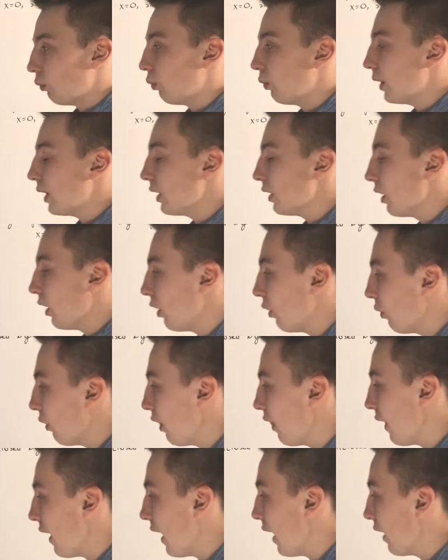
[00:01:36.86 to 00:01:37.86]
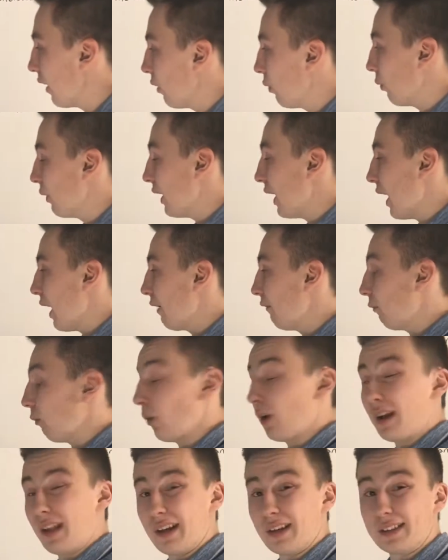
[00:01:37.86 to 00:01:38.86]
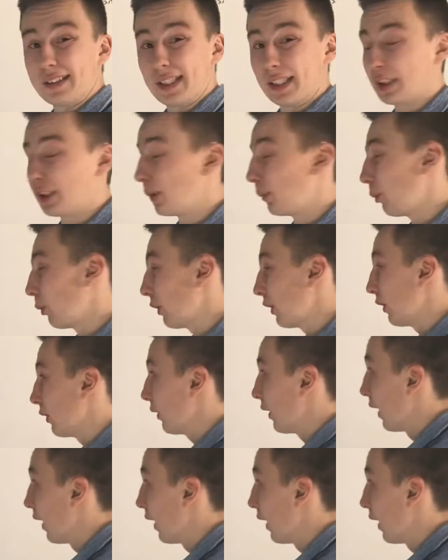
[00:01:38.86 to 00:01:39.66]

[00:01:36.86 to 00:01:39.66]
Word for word: we know that we have one intersection point,